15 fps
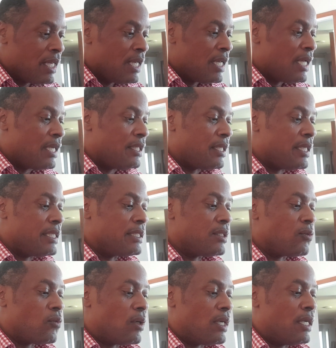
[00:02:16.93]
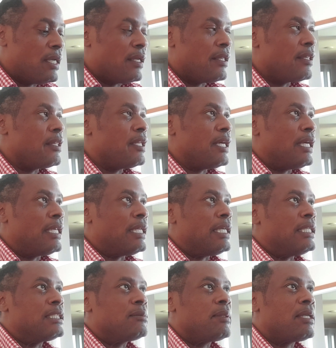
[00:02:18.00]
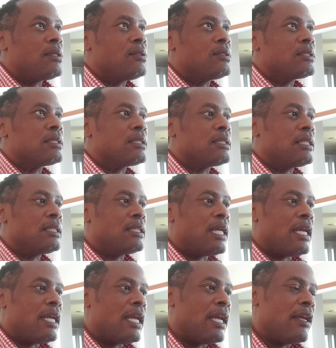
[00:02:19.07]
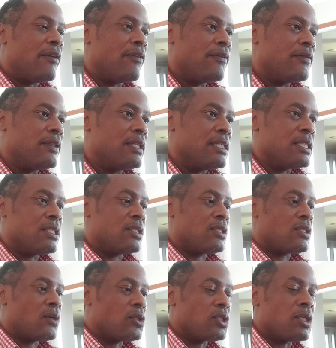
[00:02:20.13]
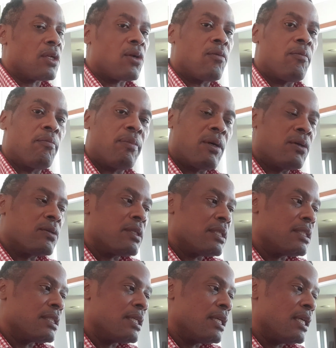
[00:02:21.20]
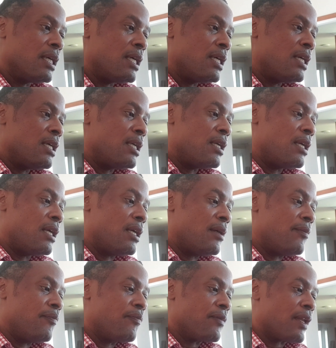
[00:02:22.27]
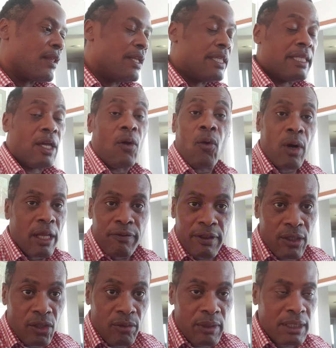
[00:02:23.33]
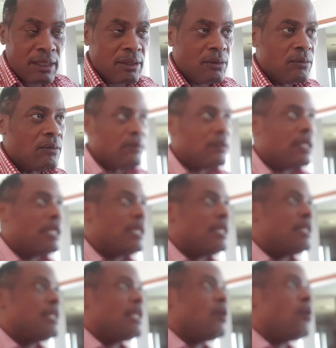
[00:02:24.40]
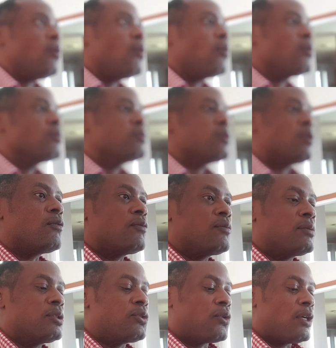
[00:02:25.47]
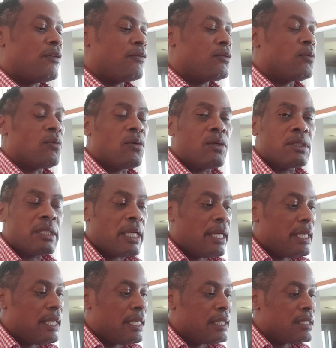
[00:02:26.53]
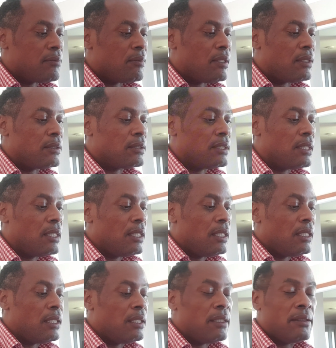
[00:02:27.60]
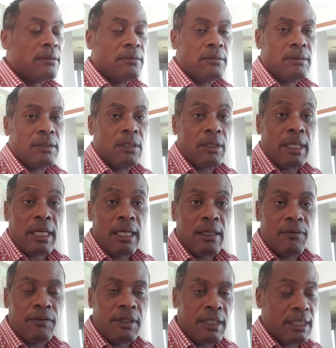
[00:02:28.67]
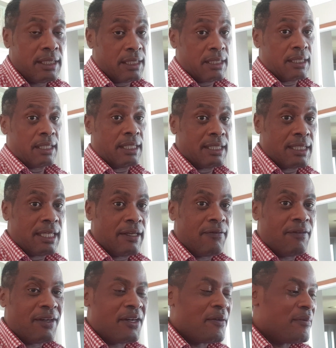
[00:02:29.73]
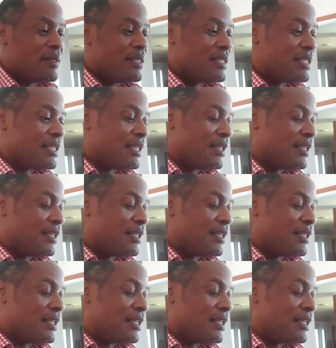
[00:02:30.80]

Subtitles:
And the reason why that is because they have this social component that they all have in common, and they all sort of strive towards, and it's about looking after this environment,